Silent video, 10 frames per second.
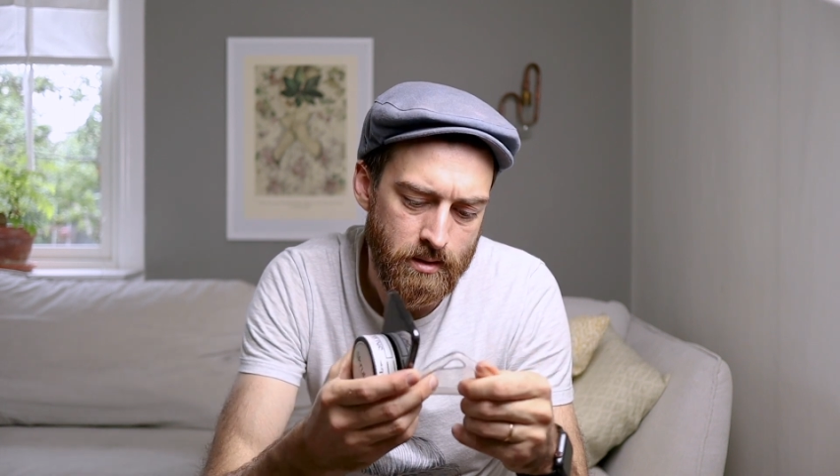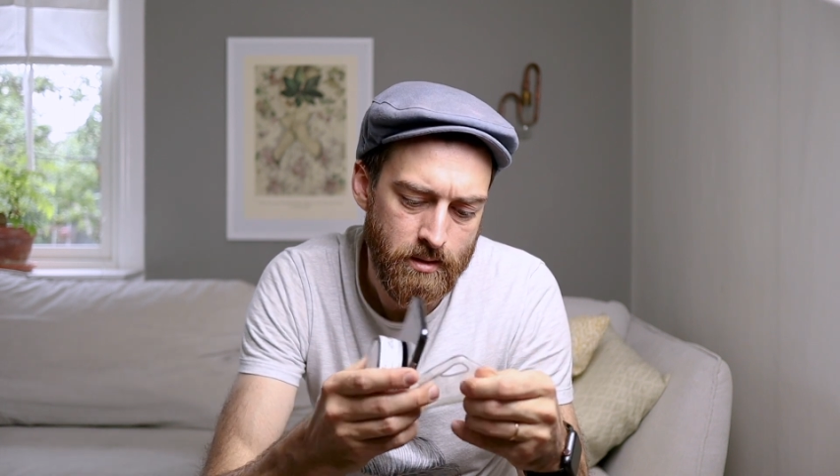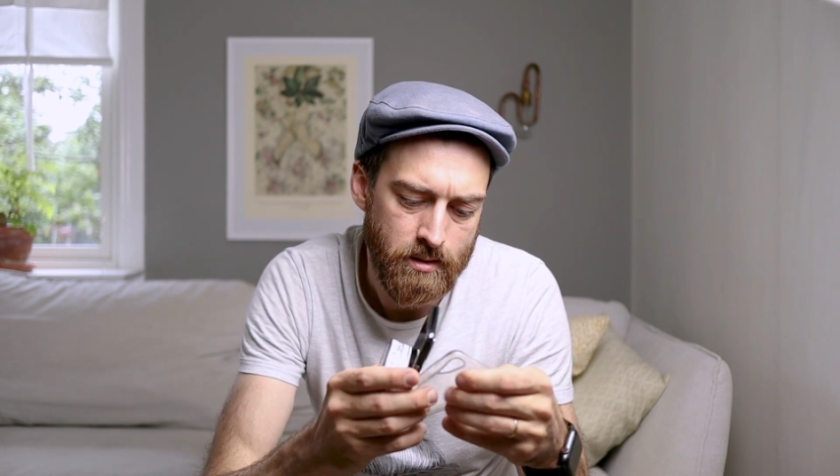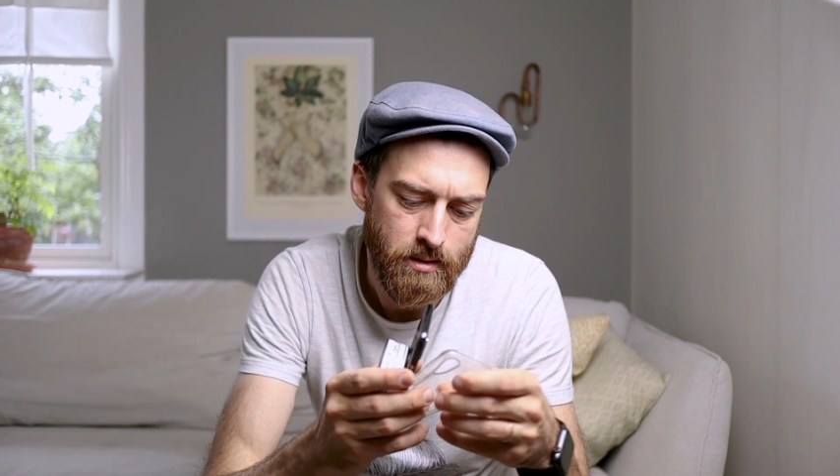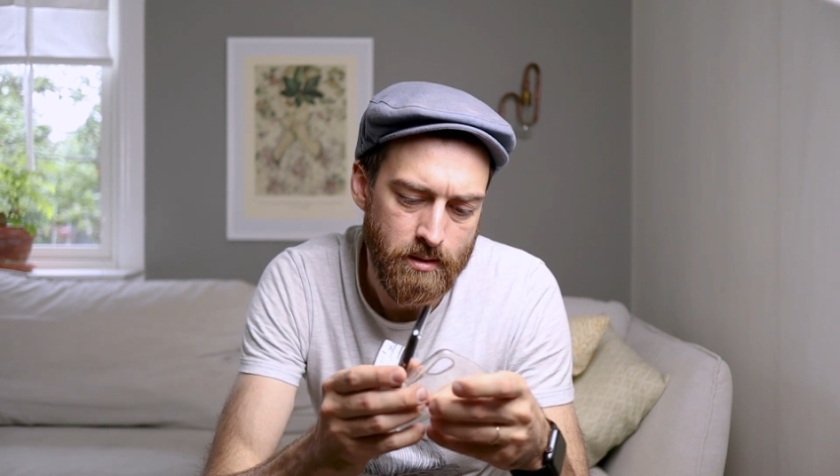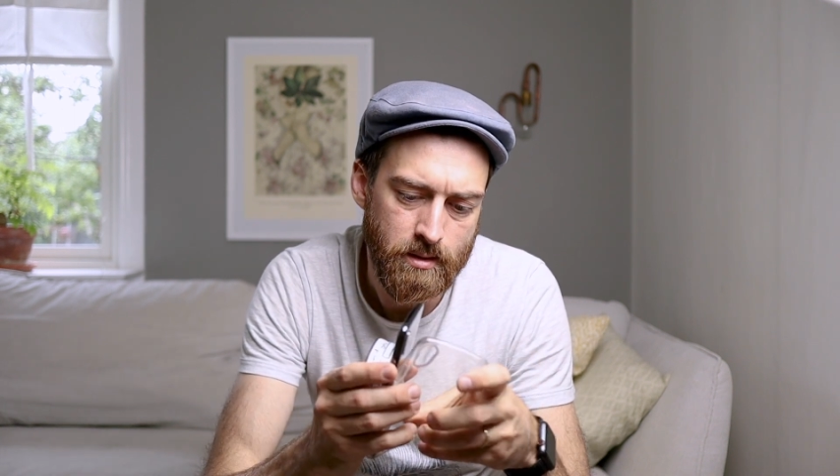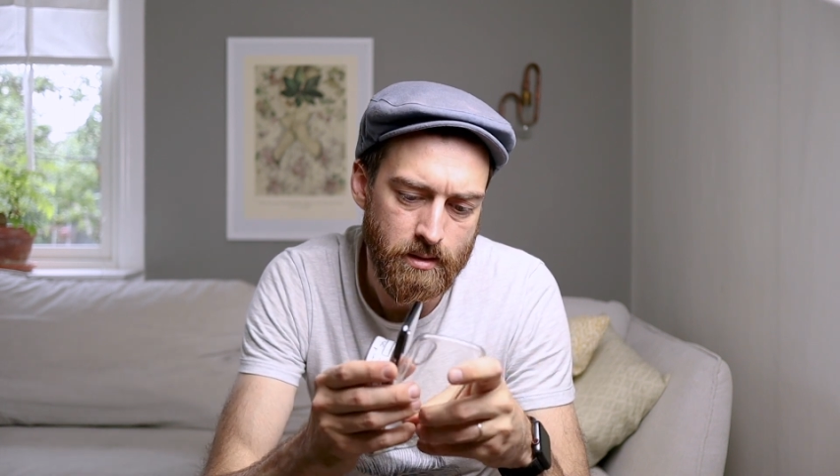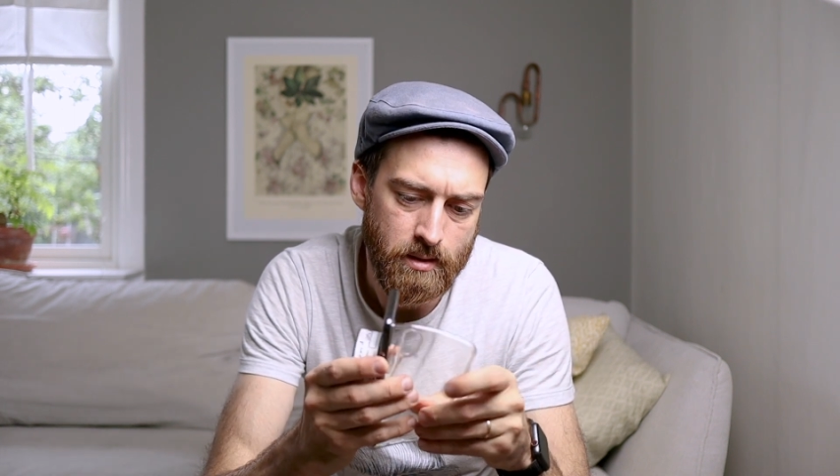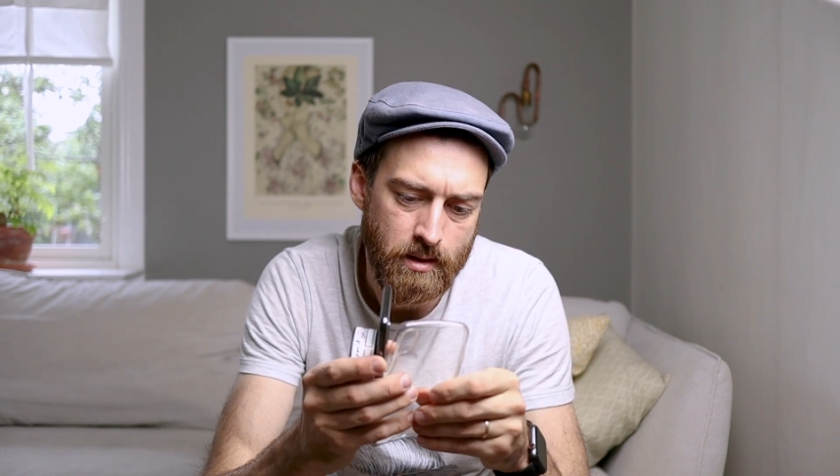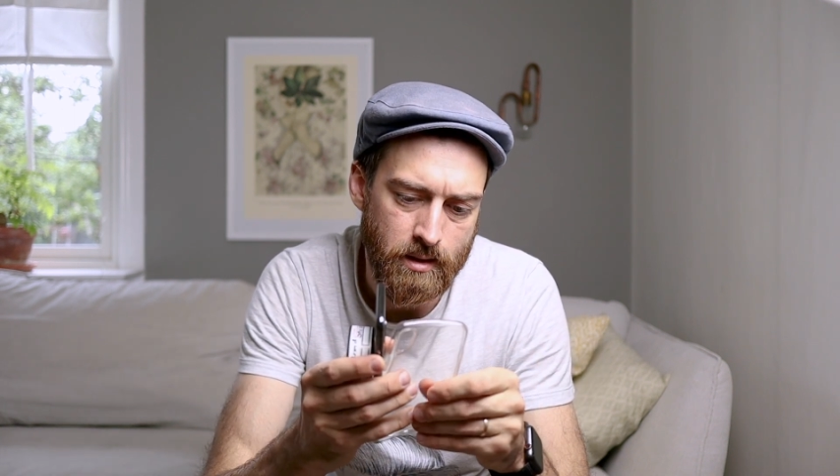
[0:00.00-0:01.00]
It's,
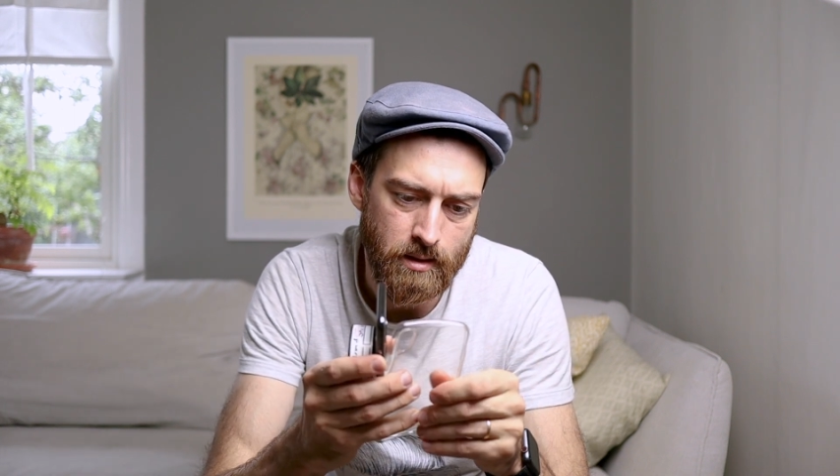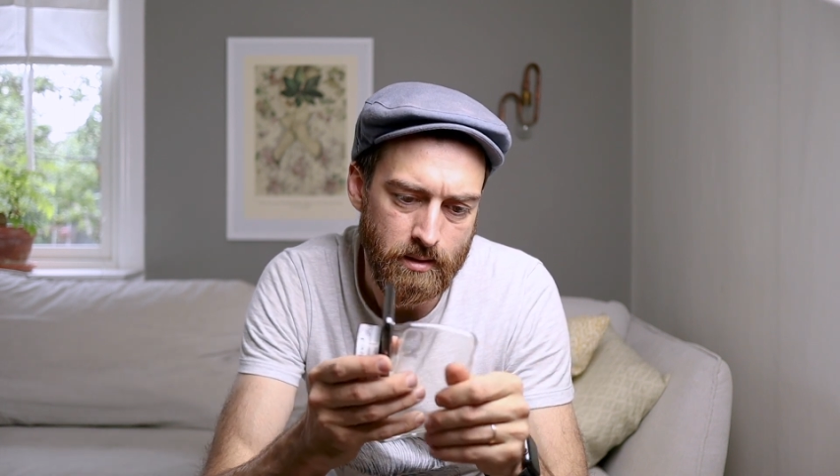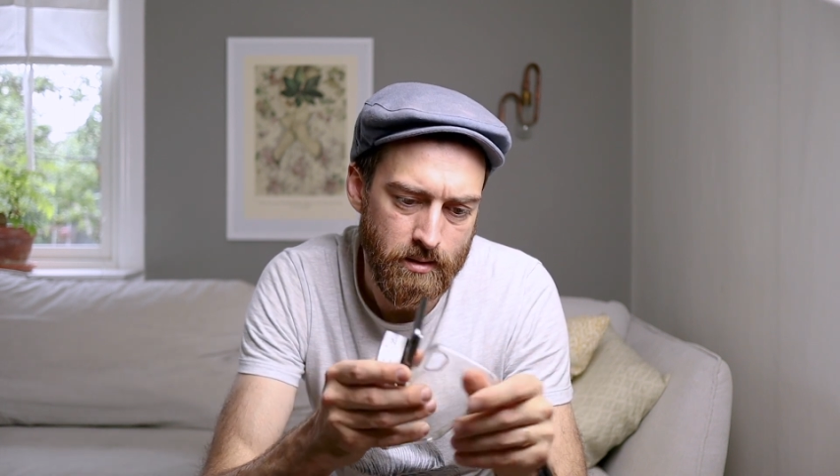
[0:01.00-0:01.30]
it's like